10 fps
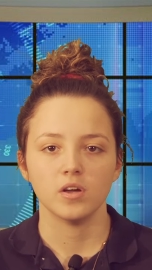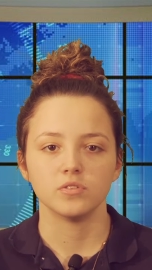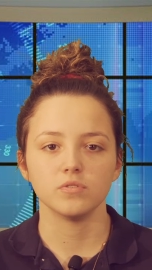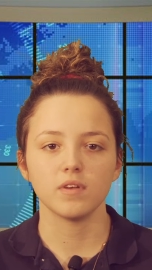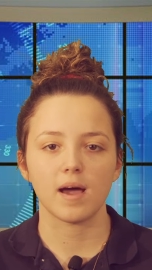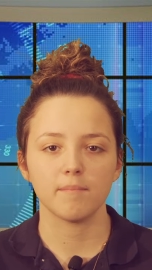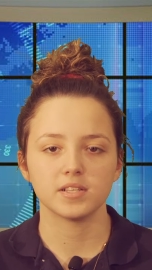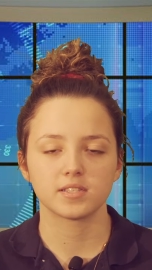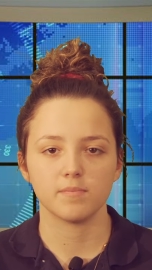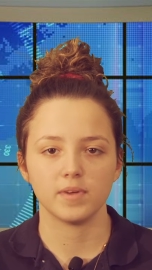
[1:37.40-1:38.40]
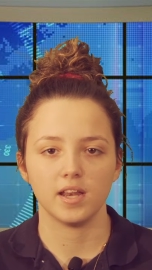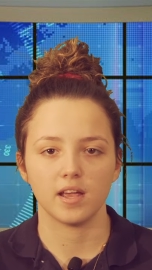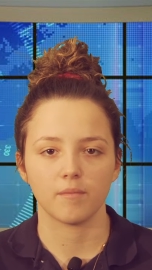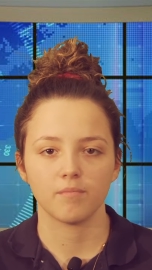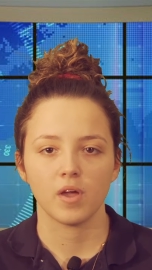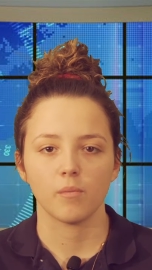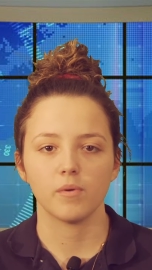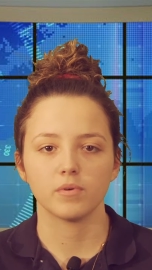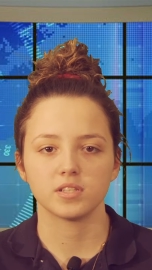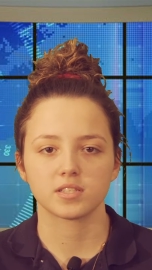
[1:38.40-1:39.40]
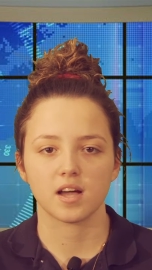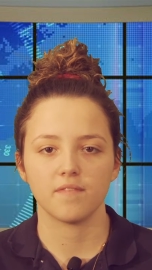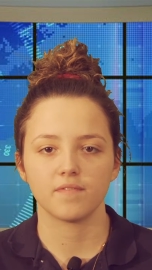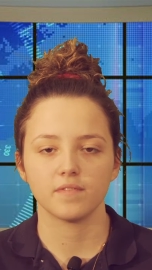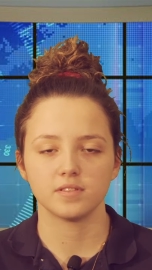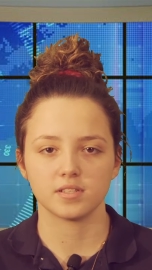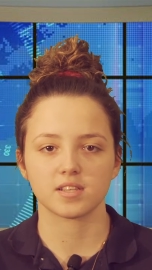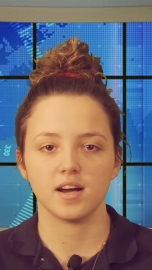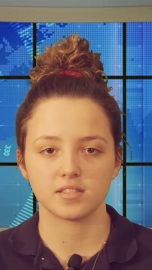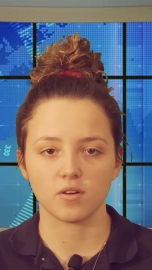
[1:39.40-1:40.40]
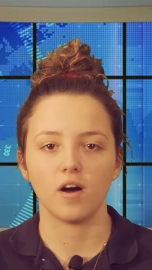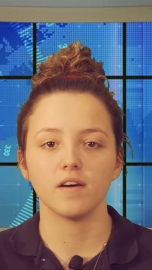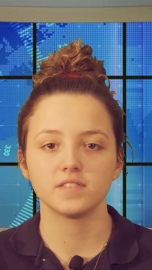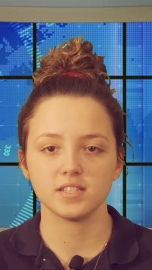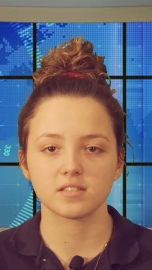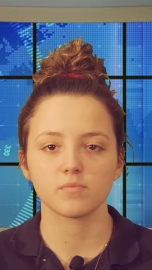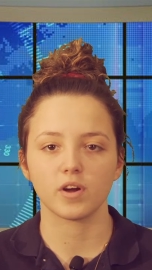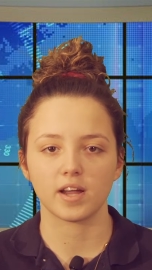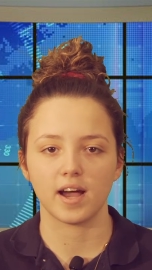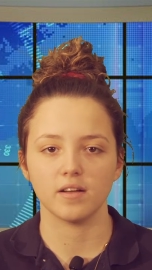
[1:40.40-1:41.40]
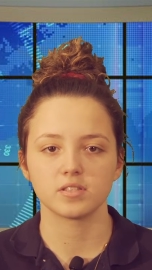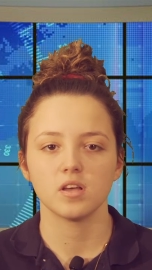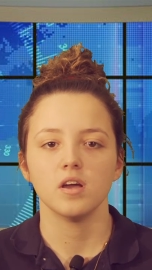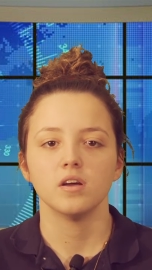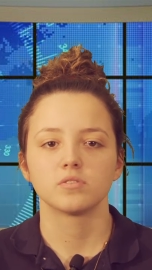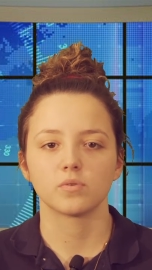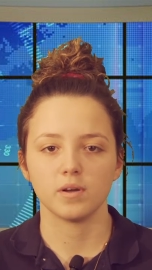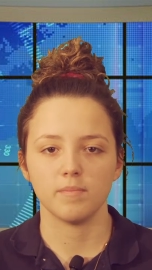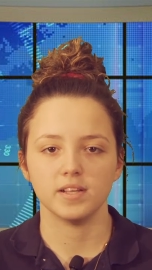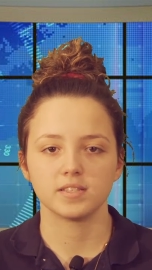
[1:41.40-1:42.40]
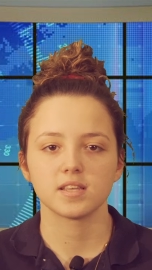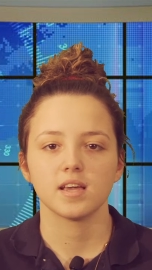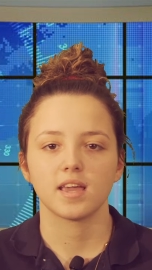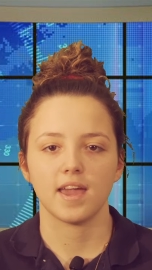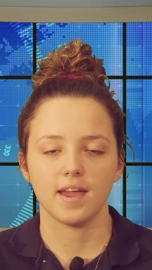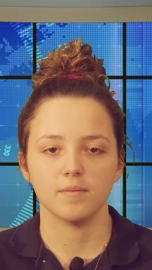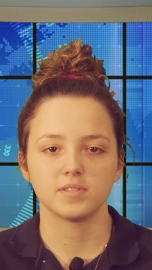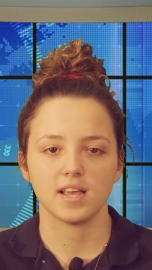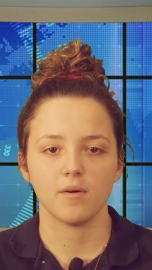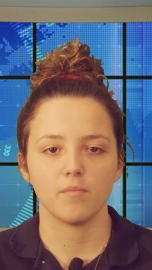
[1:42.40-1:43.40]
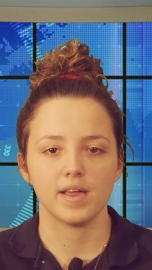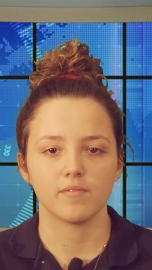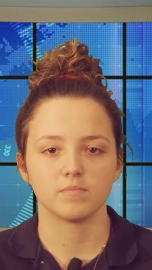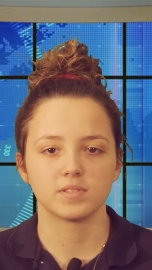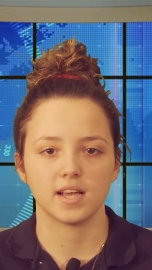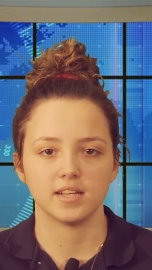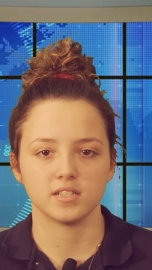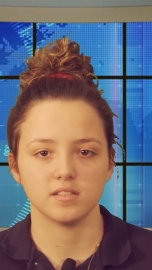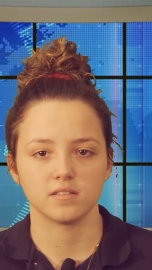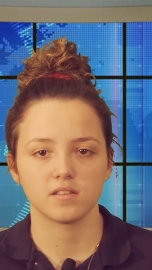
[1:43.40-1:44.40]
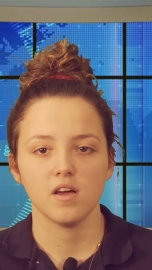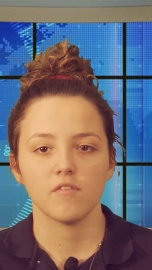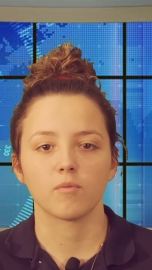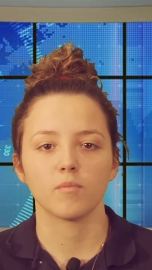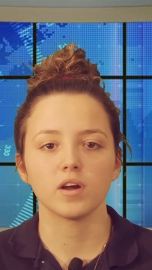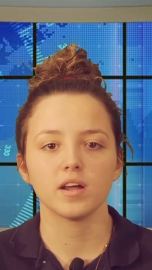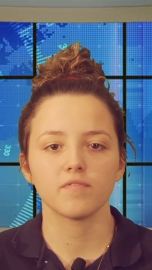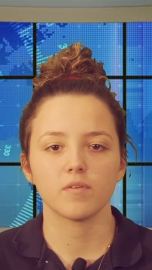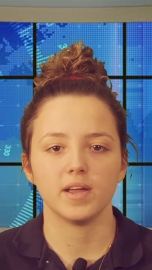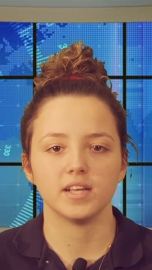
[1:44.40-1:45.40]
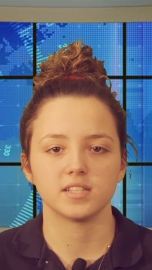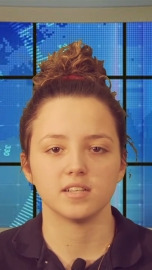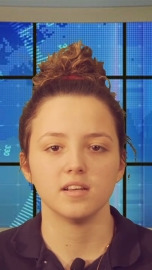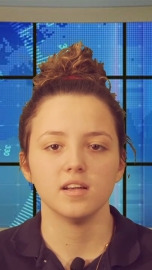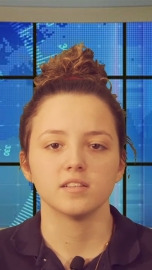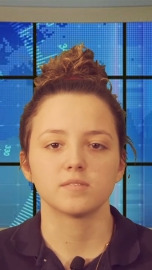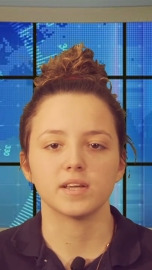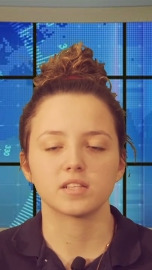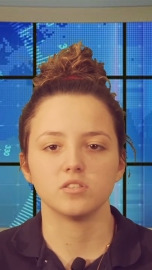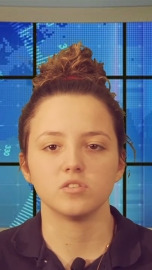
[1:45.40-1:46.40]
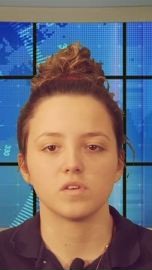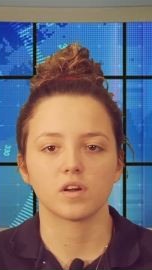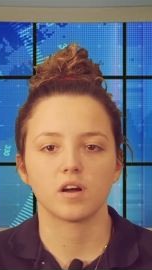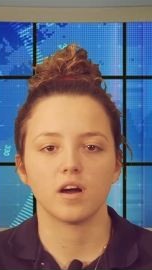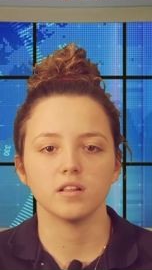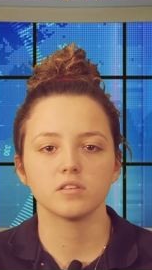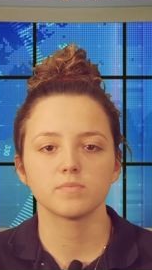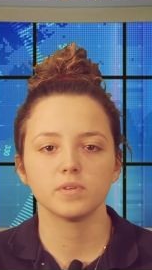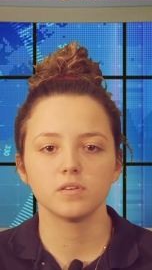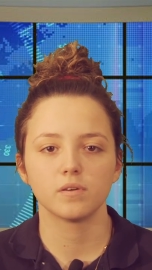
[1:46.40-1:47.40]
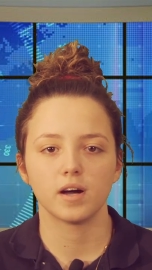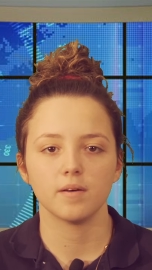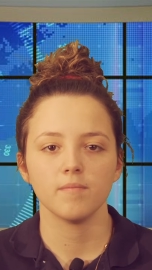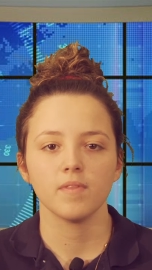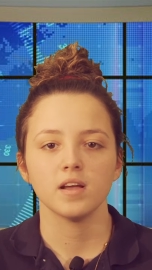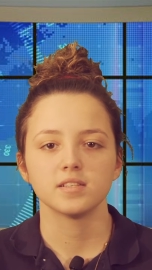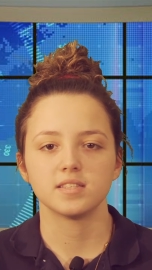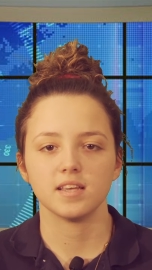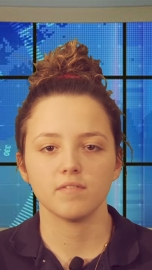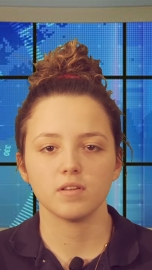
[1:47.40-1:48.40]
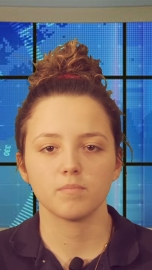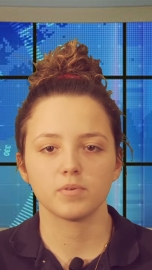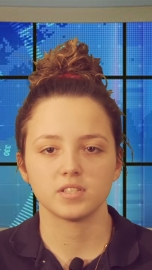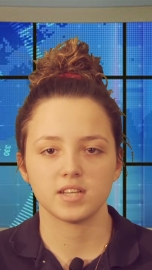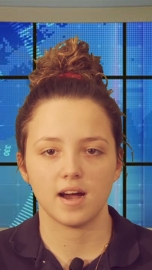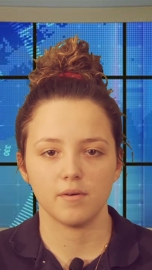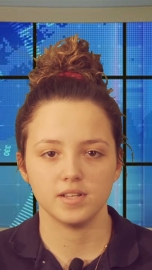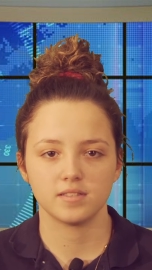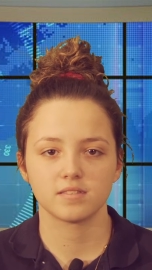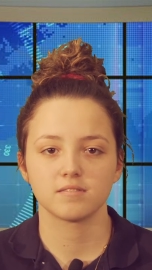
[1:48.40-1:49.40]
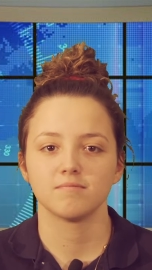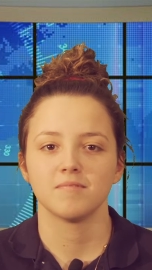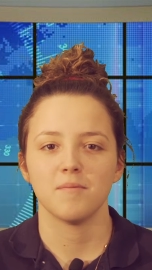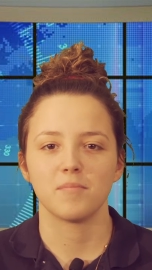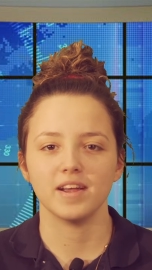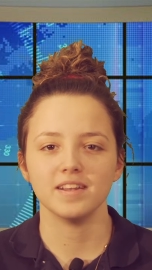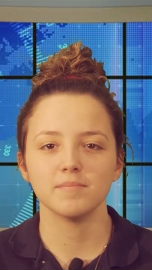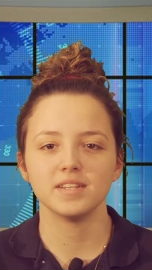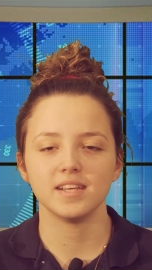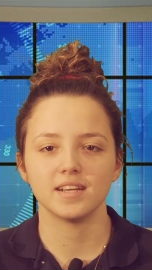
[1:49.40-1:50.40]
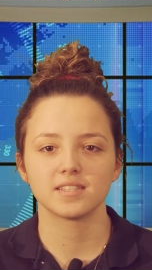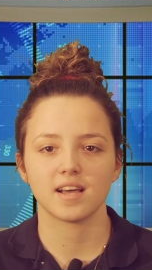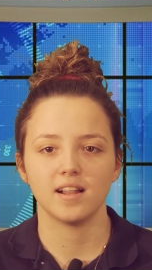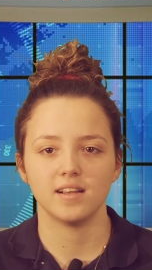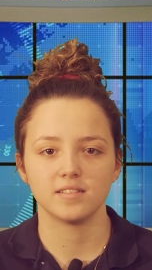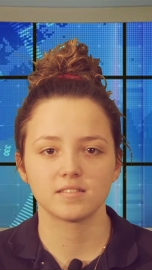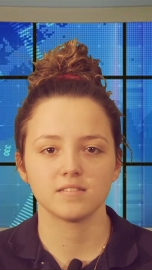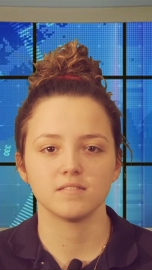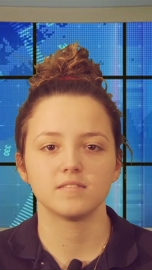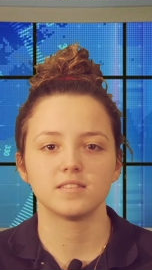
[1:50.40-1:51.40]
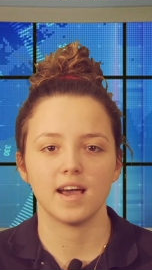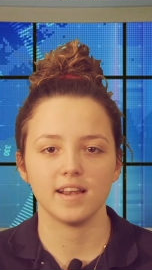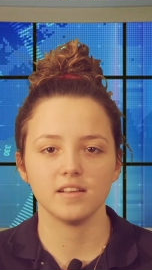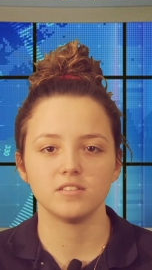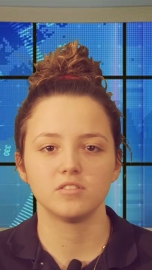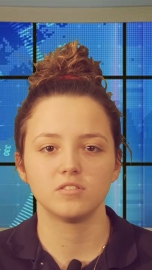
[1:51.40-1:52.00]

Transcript: Do not miss the meeting. We will discuss, discuss off-season workouts, tournaments, camps, and weight room sessions. For more information, speak to junior Carlos Padua, Stephen Prochowitz, Brandon Medina Salas, Teddy